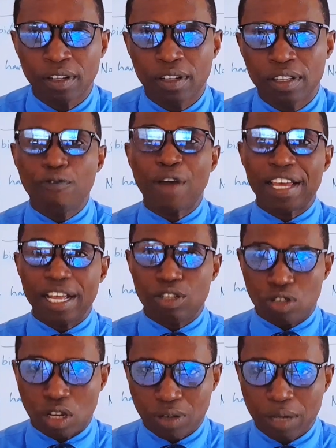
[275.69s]
If you are here to
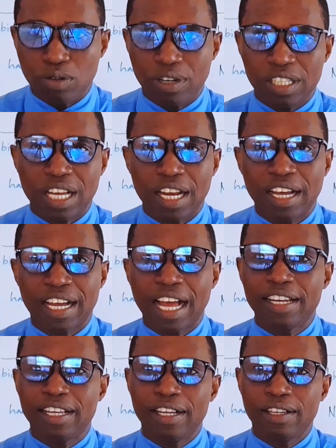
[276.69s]
subscribe to this channel,
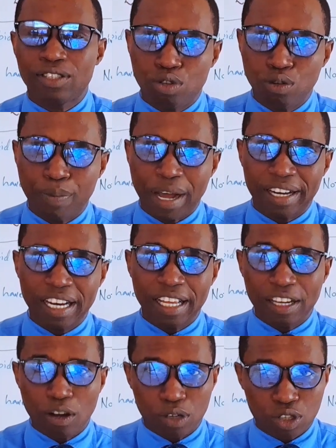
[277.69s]
kindly do by
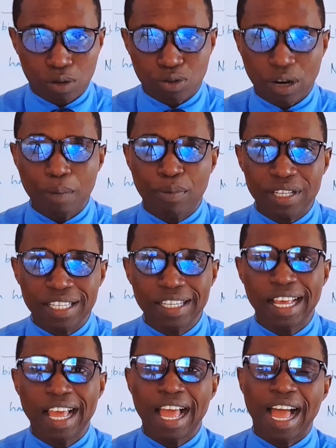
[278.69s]
clicking on the subscribe
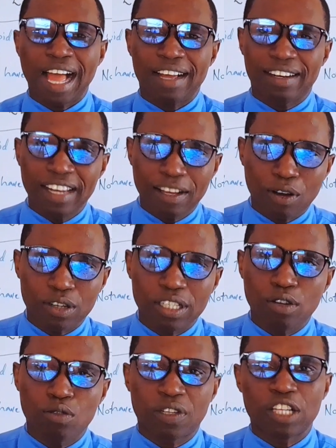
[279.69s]
button and click on the
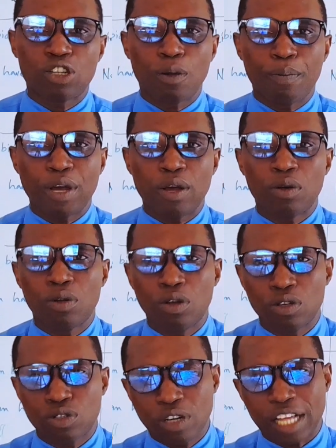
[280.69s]
notification bell
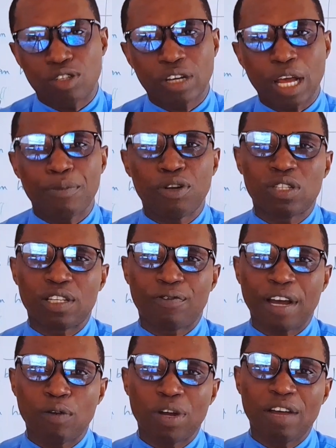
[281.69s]
so that you can be
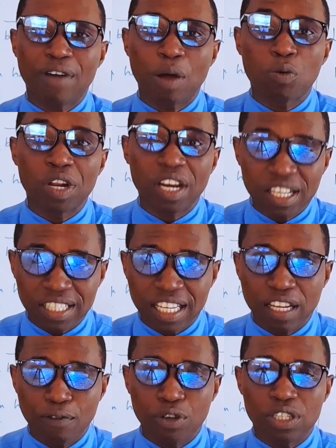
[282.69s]
notified whenever we release a
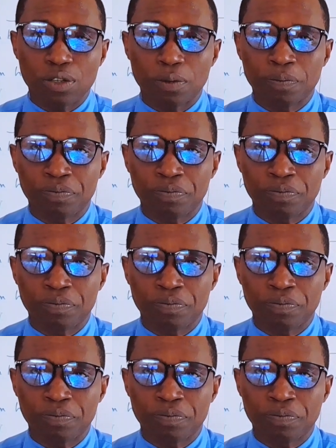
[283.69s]
new video.